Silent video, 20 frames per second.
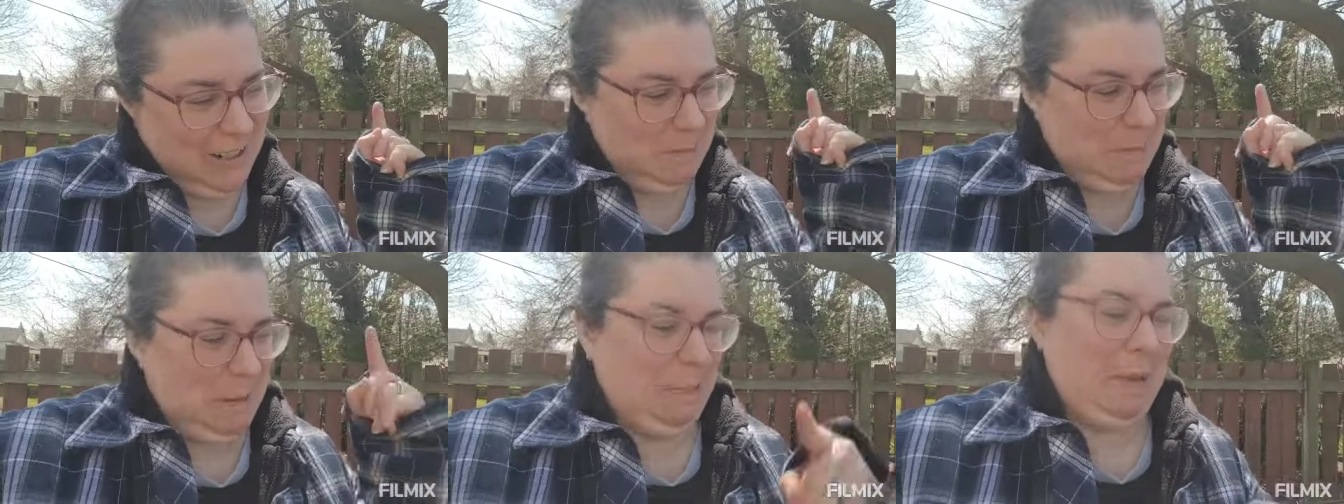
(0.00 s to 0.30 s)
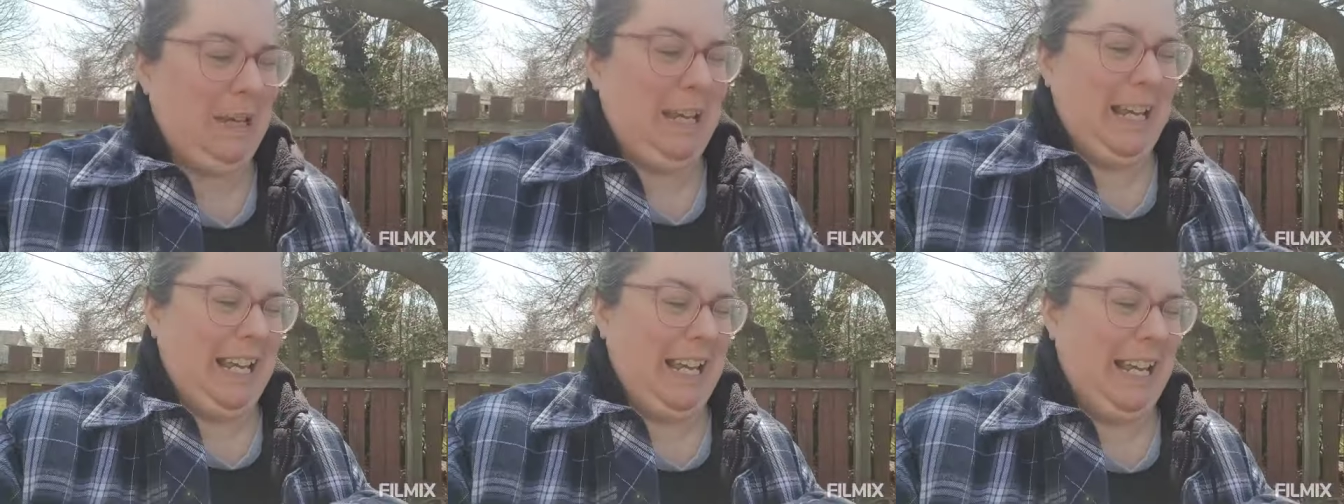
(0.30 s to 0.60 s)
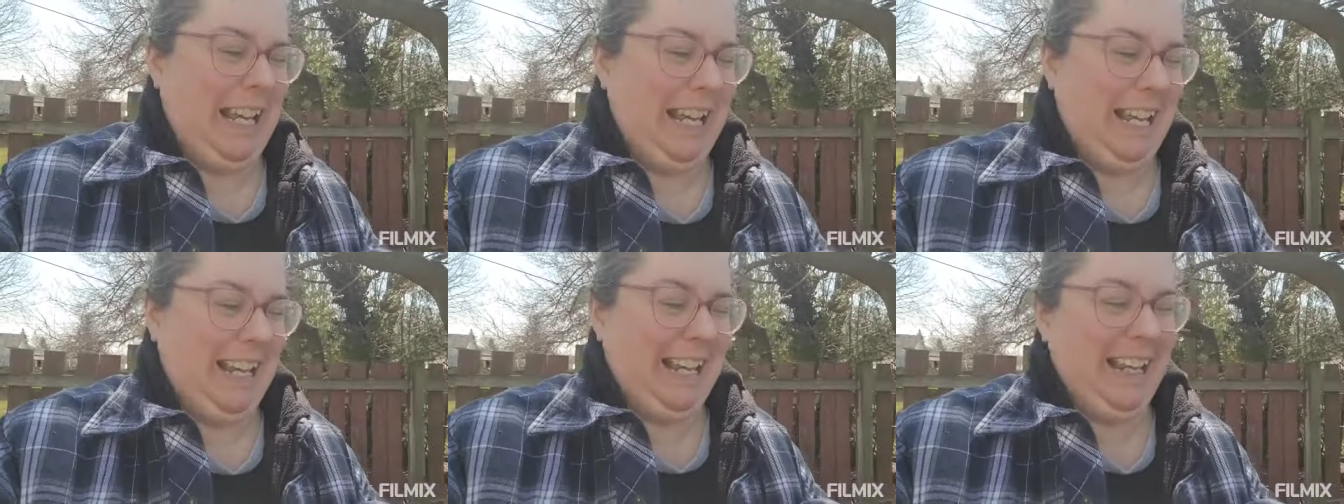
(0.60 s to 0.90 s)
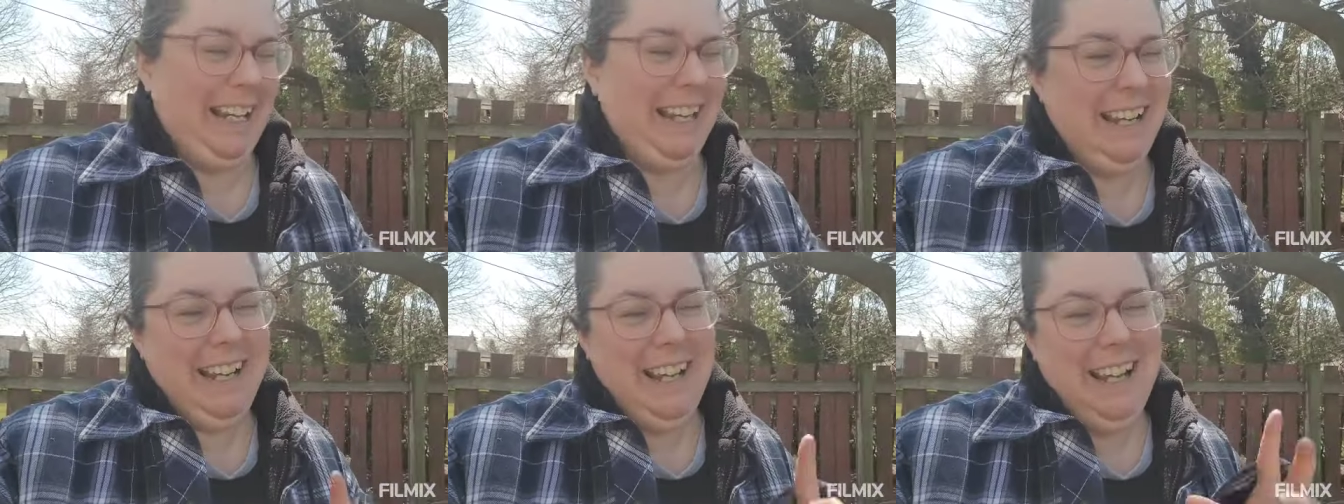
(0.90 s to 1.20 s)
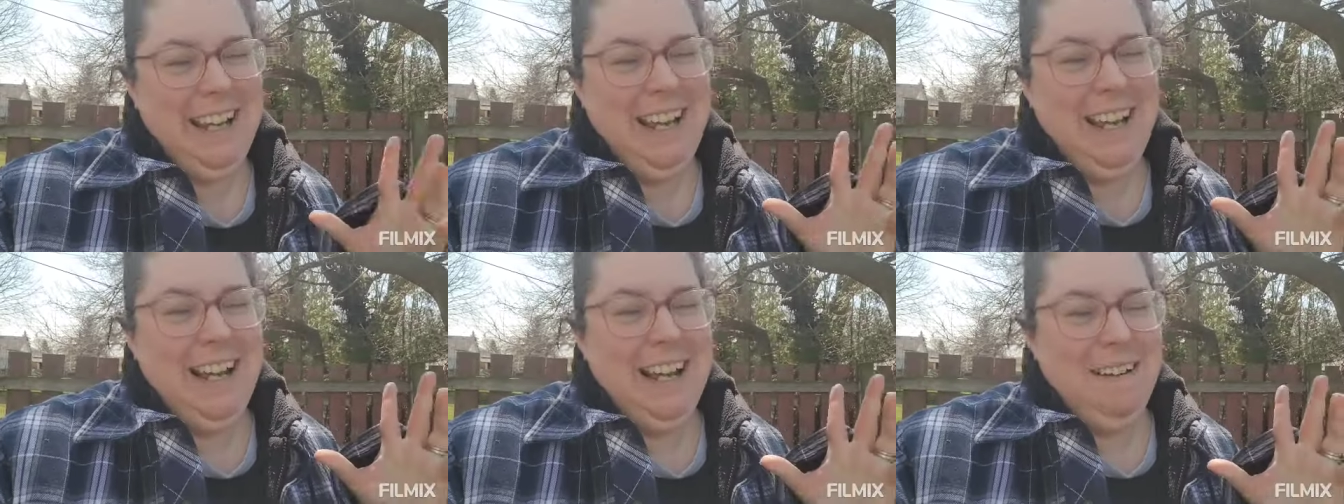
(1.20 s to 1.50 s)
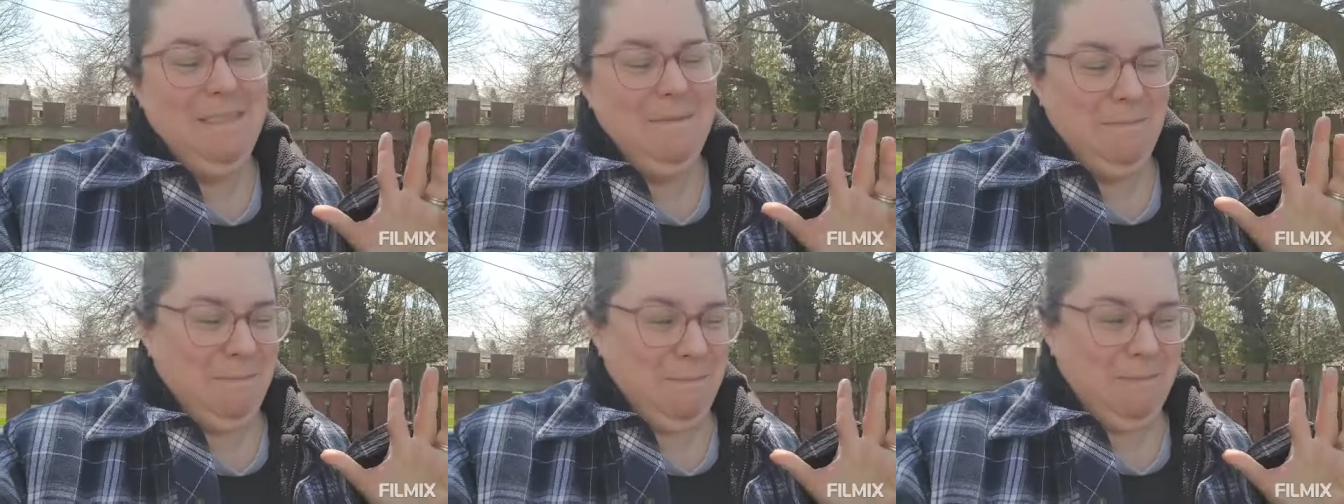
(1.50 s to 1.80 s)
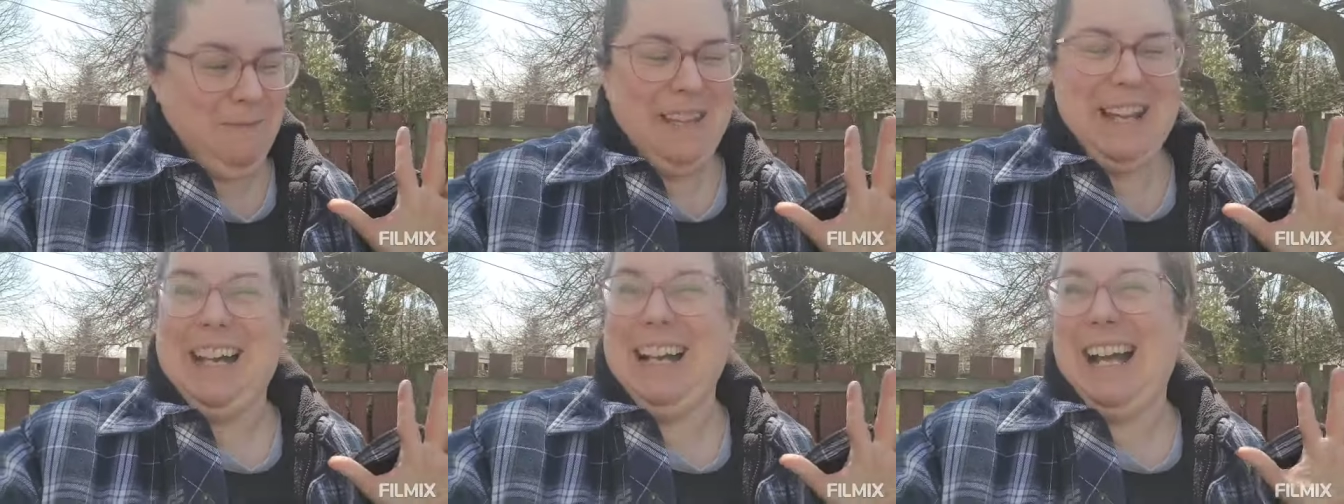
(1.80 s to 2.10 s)
going to be peeking.
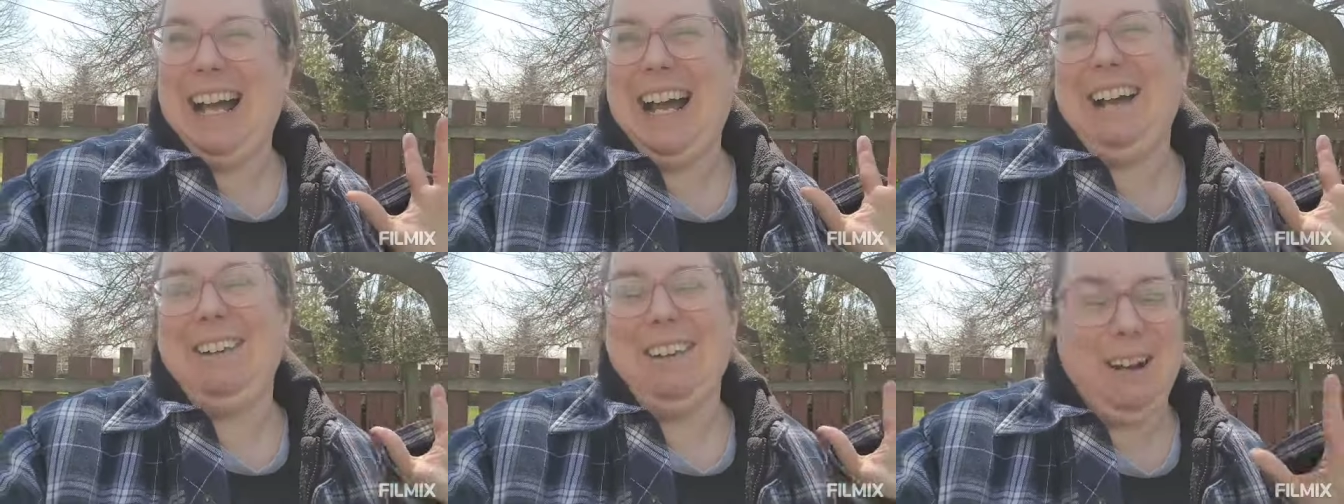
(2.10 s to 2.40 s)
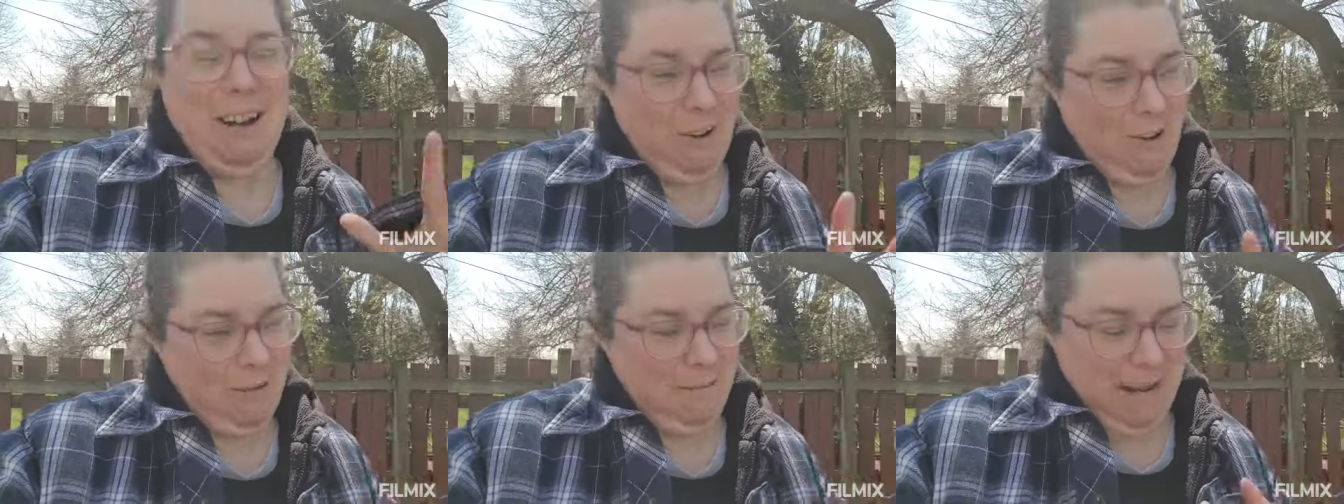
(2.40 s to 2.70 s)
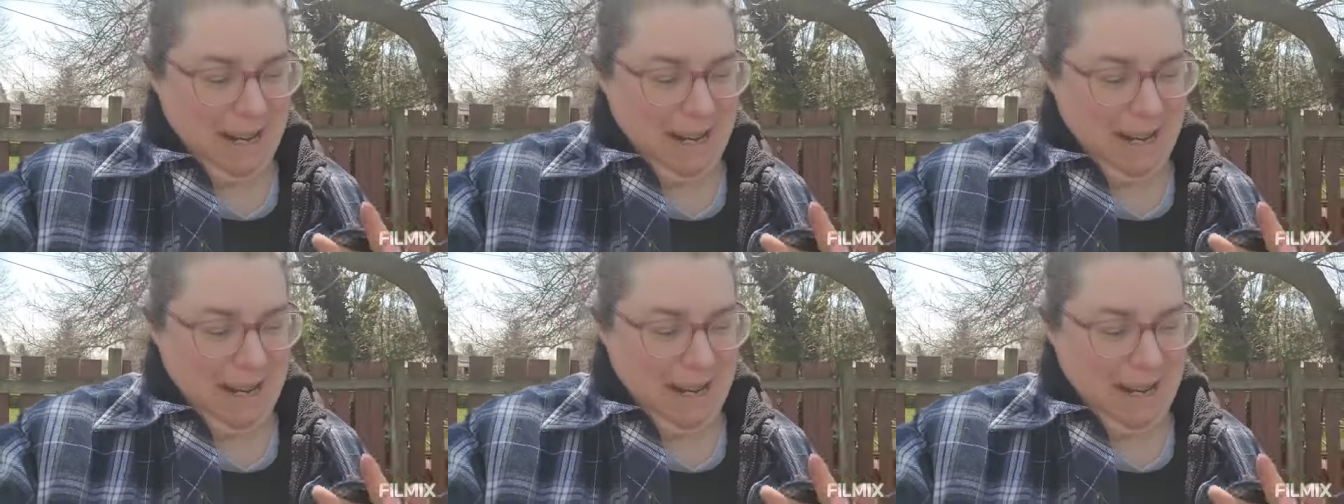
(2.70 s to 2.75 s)
Hello from